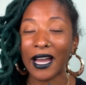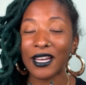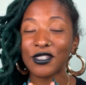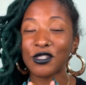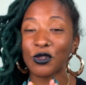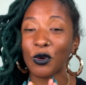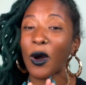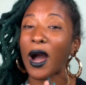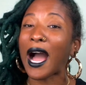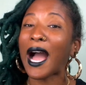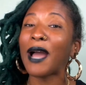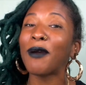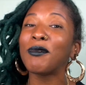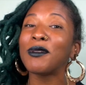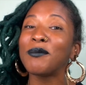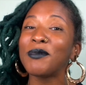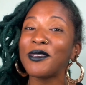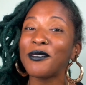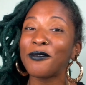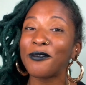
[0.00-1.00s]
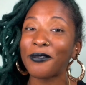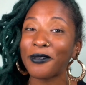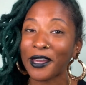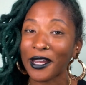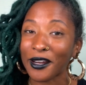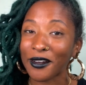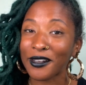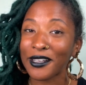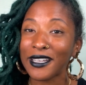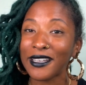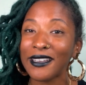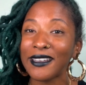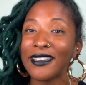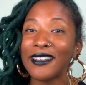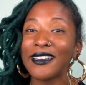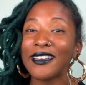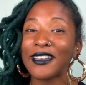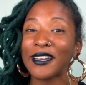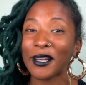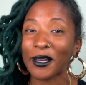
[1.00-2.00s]
So I would be very
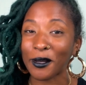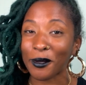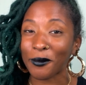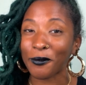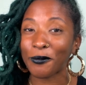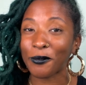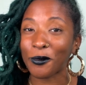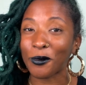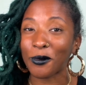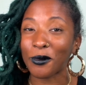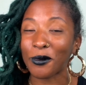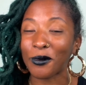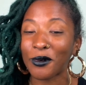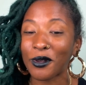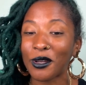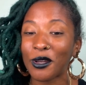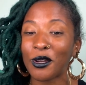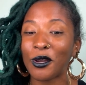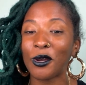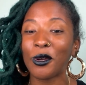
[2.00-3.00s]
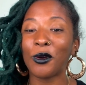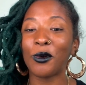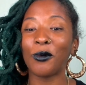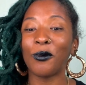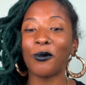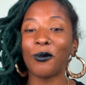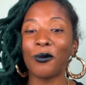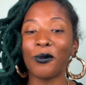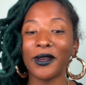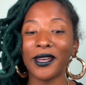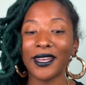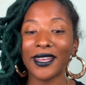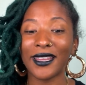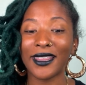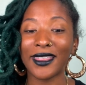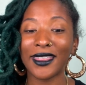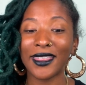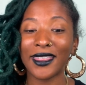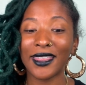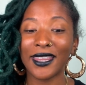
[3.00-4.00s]
careful
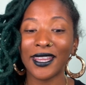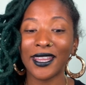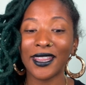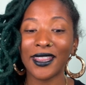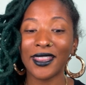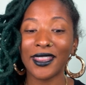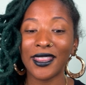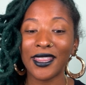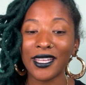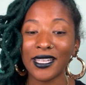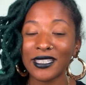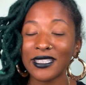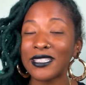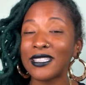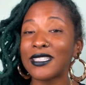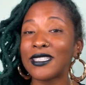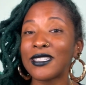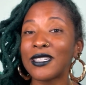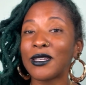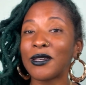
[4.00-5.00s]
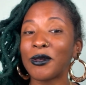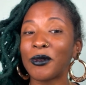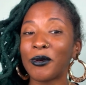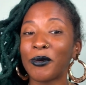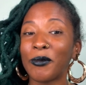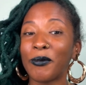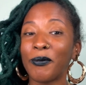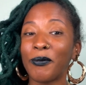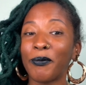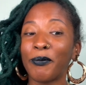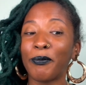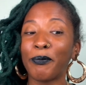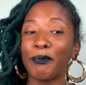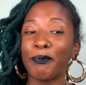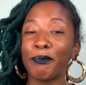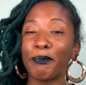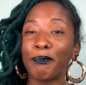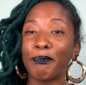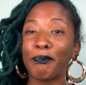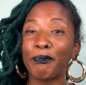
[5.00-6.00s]
with this
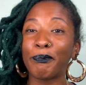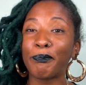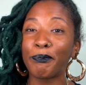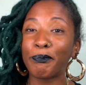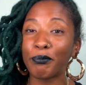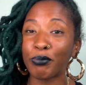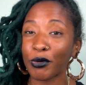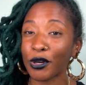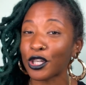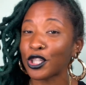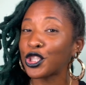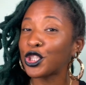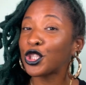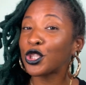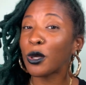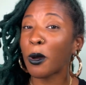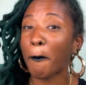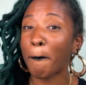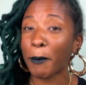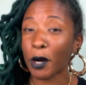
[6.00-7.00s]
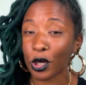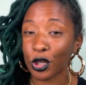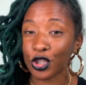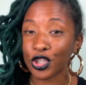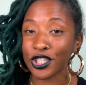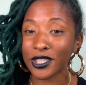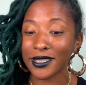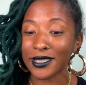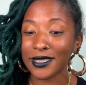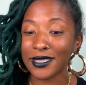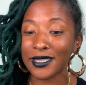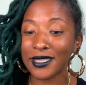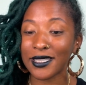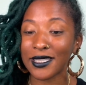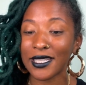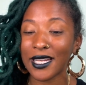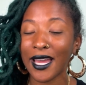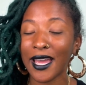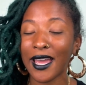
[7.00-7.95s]
brush purchase.